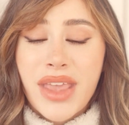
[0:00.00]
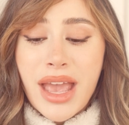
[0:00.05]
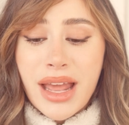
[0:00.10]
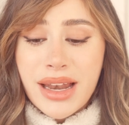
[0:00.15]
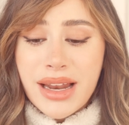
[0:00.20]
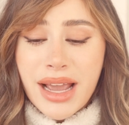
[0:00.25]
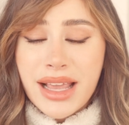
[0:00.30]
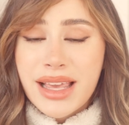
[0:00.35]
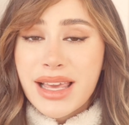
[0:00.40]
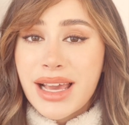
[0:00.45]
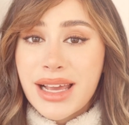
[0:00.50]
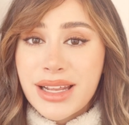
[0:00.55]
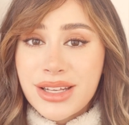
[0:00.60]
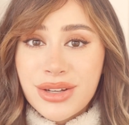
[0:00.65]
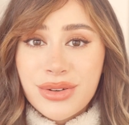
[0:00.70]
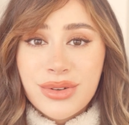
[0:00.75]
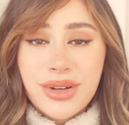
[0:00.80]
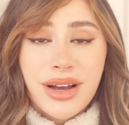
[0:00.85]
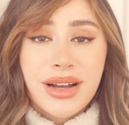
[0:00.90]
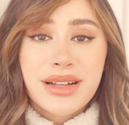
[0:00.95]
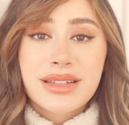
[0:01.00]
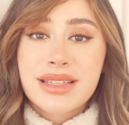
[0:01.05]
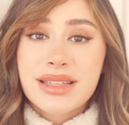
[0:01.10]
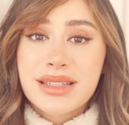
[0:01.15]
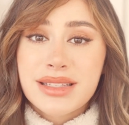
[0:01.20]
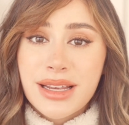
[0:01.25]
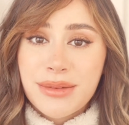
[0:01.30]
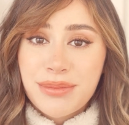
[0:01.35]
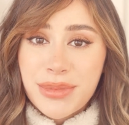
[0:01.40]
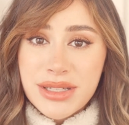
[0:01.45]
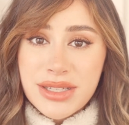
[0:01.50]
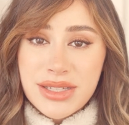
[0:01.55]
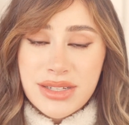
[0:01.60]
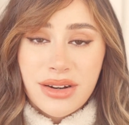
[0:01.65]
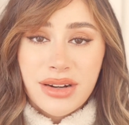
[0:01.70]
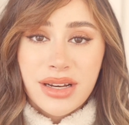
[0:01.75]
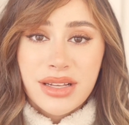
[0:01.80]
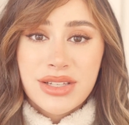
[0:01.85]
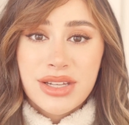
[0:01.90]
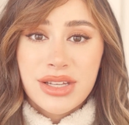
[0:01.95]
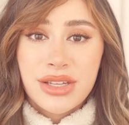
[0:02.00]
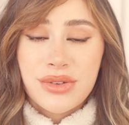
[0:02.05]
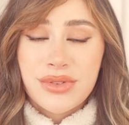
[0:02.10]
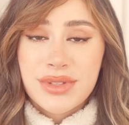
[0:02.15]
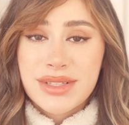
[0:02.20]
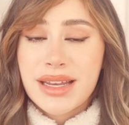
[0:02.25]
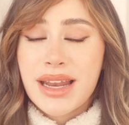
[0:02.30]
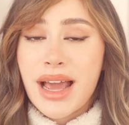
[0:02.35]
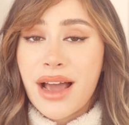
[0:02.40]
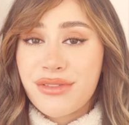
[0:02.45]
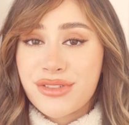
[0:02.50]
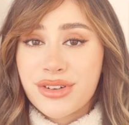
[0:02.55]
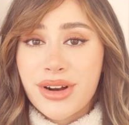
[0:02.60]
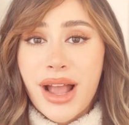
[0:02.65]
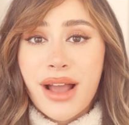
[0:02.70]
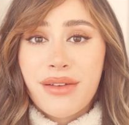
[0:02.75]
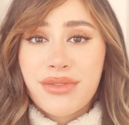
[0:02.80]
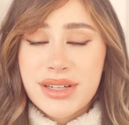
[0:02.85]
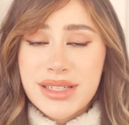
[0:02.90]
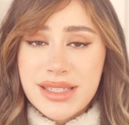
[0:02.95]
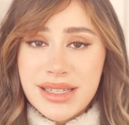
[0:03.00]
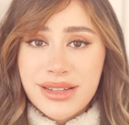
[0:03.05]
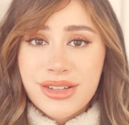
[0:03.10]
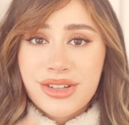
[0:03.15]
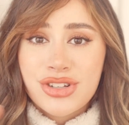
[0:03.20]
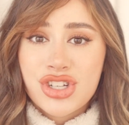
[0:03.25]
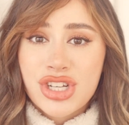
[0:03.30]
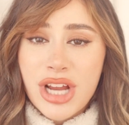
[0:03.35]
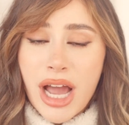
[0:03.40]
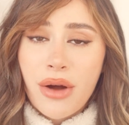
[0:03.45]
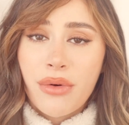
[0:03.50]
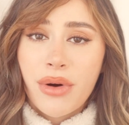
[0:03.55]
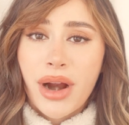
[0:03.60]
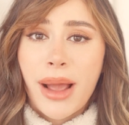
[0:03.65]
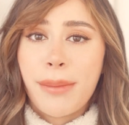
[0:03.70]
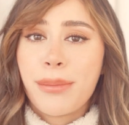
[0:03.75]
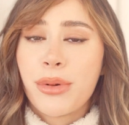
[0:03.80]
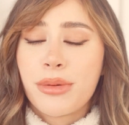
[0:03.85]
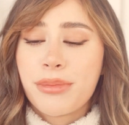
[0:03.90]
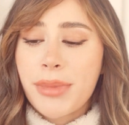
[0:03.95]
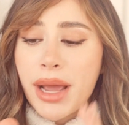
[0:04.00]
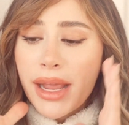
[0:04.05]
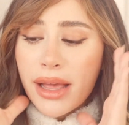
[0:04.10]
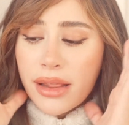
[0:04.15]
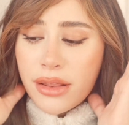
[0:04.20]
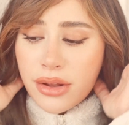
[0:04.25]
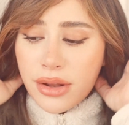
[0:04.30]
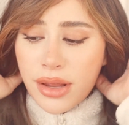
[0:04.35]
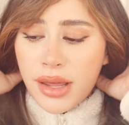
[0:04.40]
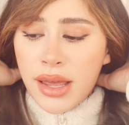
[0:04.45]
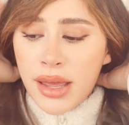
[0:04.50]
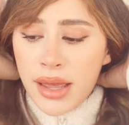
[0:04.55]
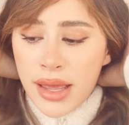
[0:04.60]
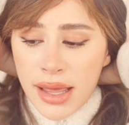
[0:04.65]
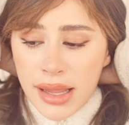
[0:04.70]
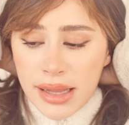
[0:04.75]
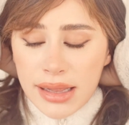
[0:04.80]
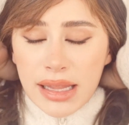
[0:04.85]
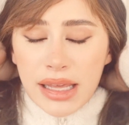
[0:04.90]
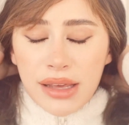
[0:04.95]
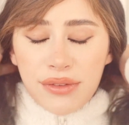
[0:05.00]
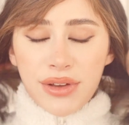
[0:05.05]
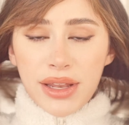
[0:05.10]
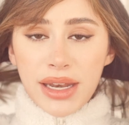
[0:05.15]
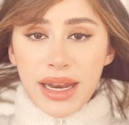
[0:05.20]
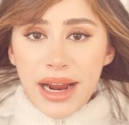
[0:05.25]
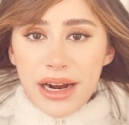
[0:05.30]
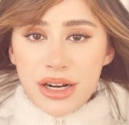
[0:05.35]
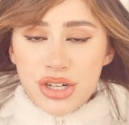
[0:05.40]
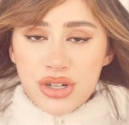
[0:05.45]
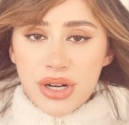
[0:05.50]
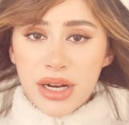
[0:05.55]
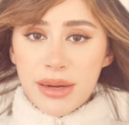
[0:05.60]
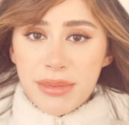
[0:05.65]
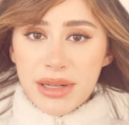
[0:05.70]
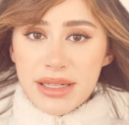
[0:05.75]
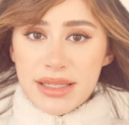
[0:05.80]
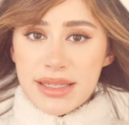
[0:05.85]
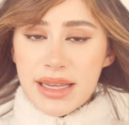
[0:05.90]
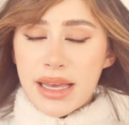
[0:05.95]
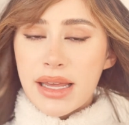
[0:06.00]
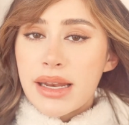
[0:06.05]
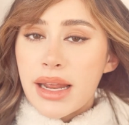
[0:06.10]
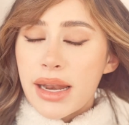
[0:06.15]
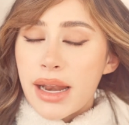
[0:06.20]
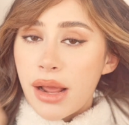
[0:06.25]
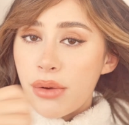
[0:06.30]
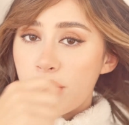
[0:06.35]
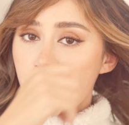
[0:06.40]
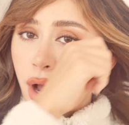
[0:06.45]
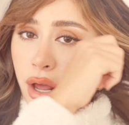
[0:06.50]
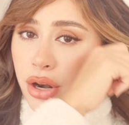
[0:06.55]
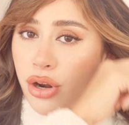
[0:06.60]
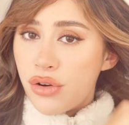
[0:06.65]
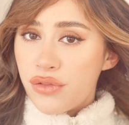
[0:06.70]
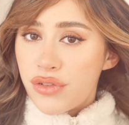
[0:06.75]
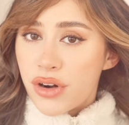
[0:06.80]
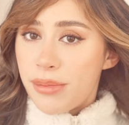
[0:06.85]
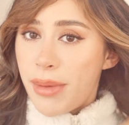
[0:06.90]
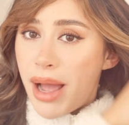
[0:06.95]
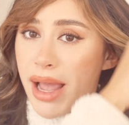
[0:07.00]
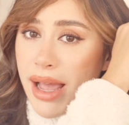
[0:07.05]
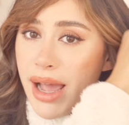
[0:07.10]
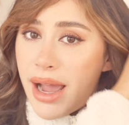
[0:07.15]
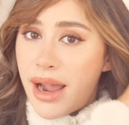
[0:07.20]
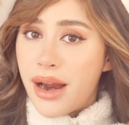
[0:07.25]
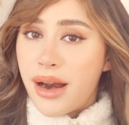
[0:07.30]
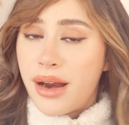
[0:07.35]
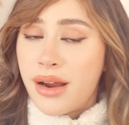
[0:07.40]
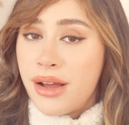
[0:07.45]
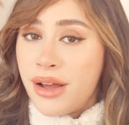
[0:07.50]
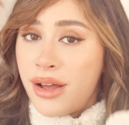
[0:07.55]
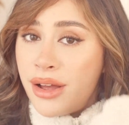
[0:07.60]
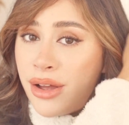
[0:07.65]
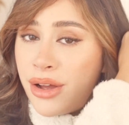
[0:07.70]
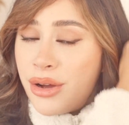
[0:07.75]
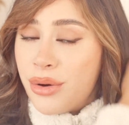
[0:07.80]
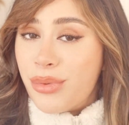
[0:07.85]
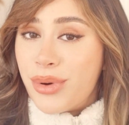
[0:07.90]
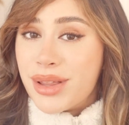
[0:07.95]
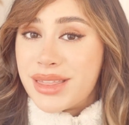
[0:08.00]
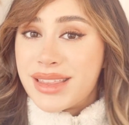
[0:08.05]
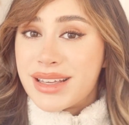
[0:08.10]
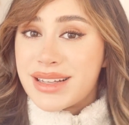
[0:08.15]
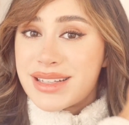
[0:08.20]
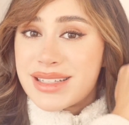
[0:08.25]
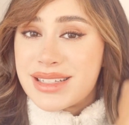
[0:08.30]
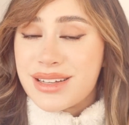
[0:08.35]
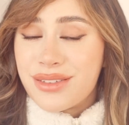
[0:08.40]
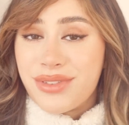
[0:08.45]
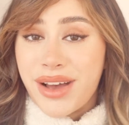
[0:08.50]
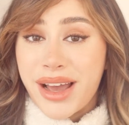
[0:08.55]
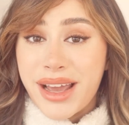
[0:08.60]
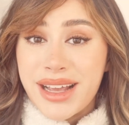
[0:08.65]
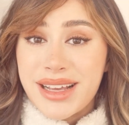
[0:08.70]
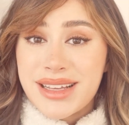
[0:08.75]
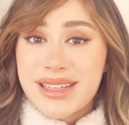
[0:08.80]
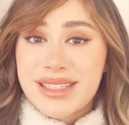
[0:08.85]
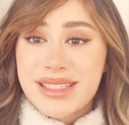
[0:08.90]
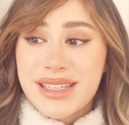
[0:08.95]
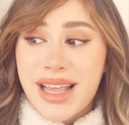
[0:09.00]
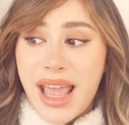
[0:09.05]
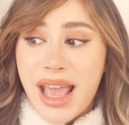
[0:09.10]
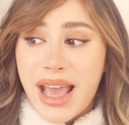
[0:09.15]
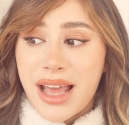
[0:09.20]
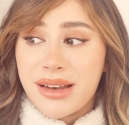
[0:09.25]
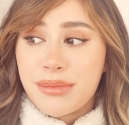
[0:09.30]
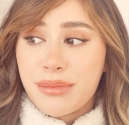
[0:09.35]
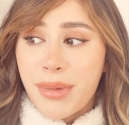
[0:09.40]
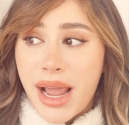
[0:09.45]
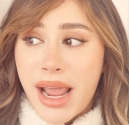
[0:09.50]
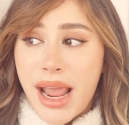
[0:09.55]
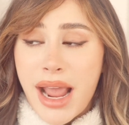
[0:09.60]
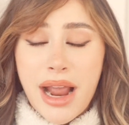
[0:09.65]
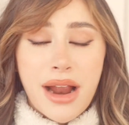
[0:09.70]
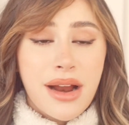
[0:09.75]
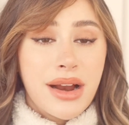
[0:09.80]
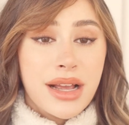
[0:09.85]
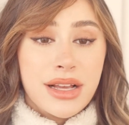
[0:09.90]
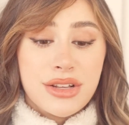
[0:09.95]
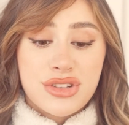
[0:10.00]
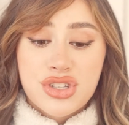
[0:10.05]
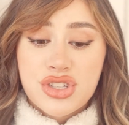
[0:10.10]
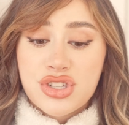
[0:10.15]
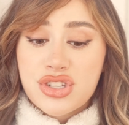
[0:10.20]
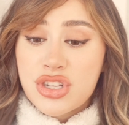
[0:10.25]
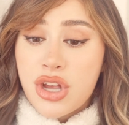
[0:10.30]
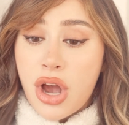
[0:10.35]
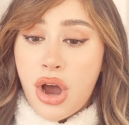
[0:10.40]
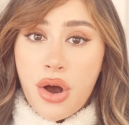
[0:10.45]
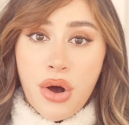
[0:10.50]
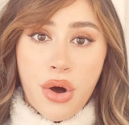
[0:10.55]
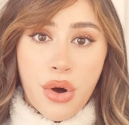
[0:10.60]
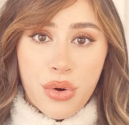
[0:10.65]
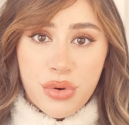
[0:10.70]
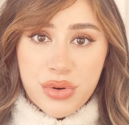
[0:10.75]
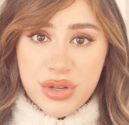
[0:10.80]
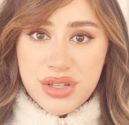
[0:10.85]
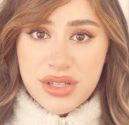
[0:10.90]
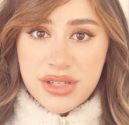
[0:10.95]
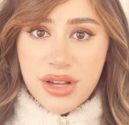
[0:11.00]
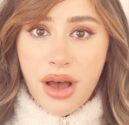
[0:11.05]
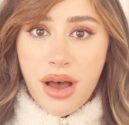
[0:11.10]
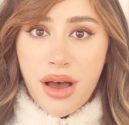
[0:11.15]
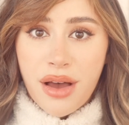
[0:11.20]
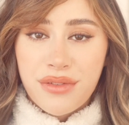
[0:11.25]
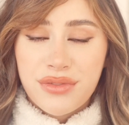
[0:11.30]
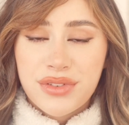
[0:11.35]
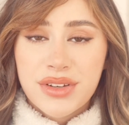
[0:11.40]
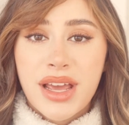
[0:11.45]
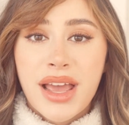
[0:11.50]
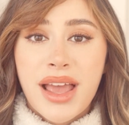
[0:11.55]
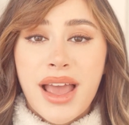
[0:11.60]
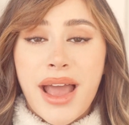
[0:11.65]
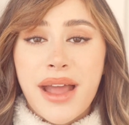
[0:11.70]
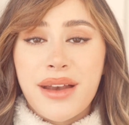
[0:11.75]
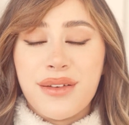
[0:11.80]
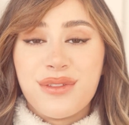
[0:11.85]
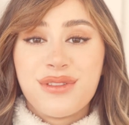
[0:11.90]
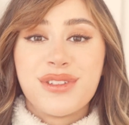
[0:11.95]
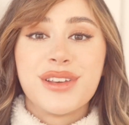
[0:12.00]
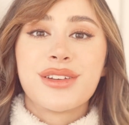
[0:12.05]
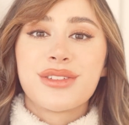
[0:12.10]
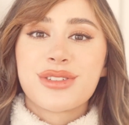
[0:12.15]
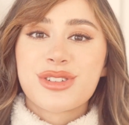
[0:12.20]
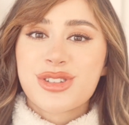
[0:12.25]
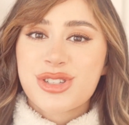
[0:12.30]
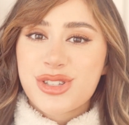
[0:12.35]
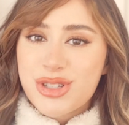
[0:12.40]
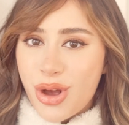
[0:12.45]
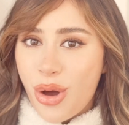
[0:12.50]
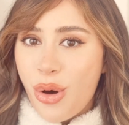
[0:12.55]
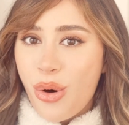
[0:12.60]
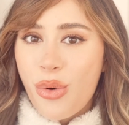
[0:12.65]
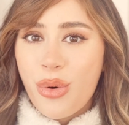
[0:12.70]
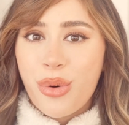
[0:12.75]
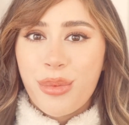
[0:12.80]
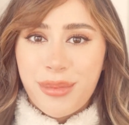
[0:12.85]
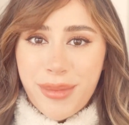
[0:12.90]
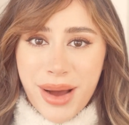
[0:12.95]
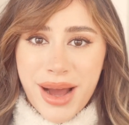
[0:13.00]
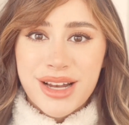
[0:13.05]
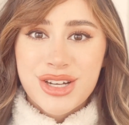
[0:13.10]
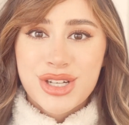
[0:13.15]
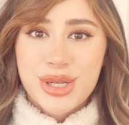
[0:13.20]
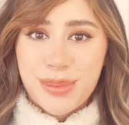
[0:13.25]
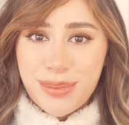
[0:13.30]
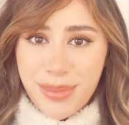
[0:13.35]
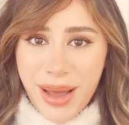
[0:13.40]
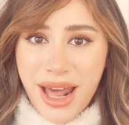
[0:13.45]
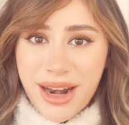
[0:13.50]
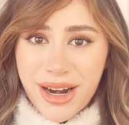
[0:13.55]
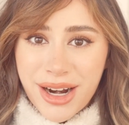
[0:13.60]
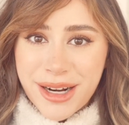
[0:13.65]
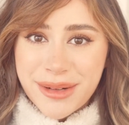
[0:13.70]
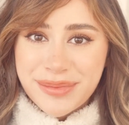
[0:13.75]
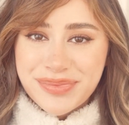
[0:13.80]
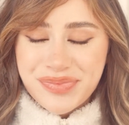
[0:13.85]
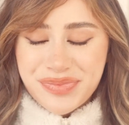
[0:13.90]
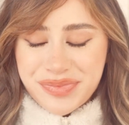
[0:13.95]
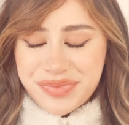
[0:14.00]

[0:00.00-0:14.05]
And I kid you not, since I've been starting to use it after every single shower, I put my little leave-in hair treatments in and I run over my hair with this device, and my hair is so soft and feels so much better.